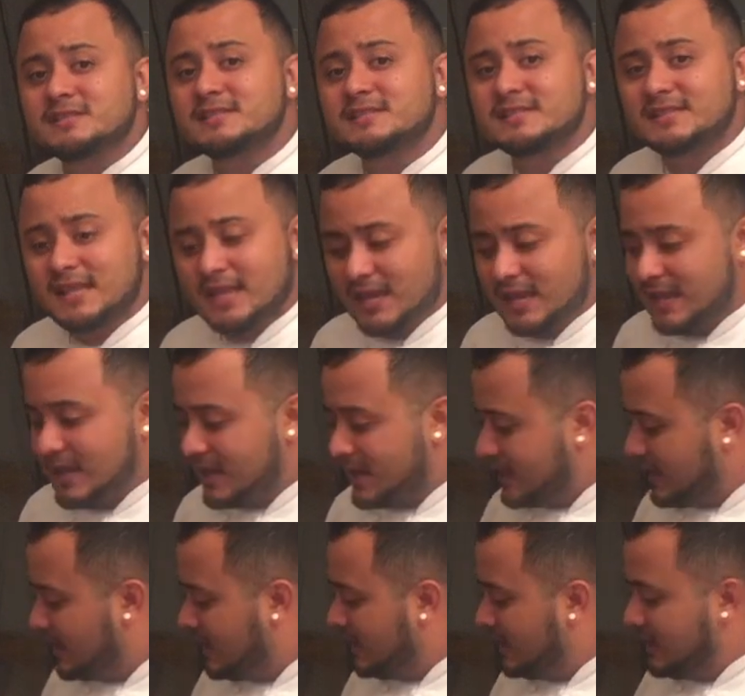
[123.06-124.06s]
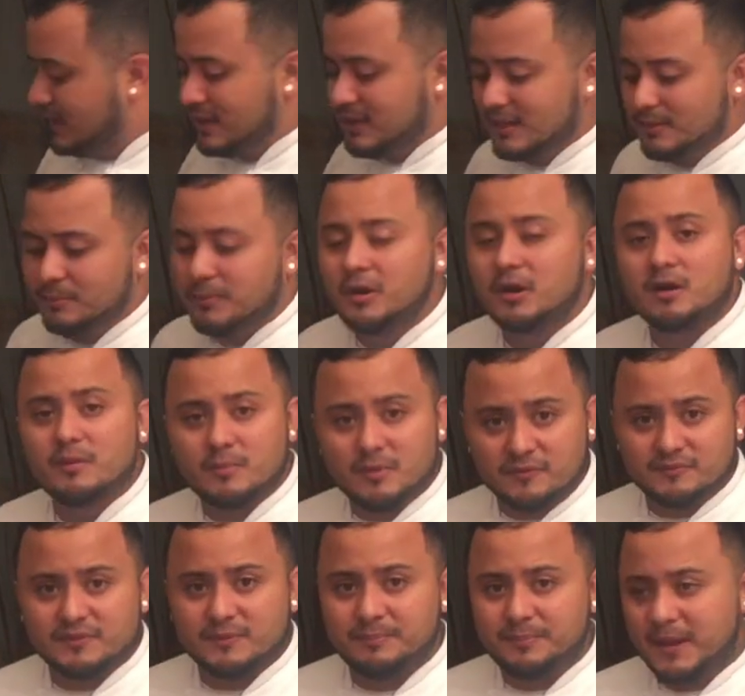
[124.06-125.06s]
stay in the bottom
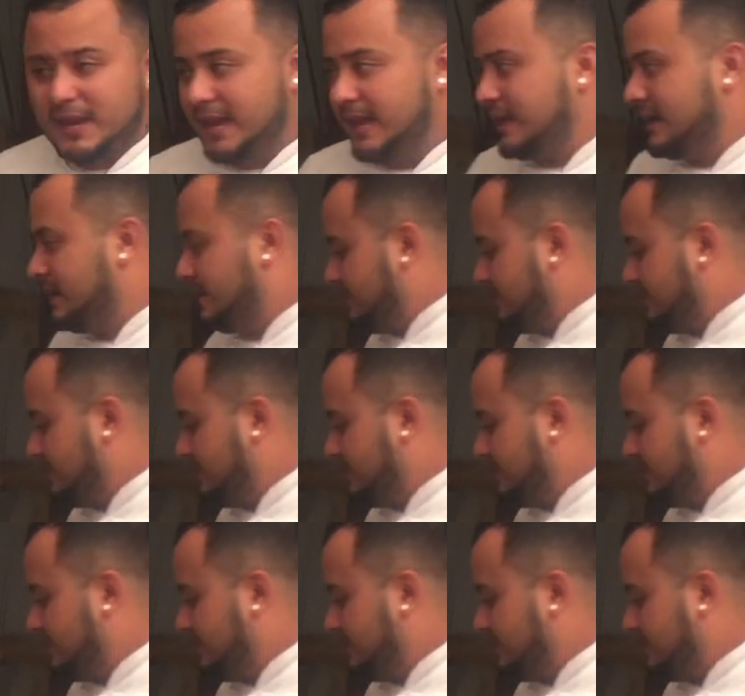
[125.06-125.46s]
of the pan.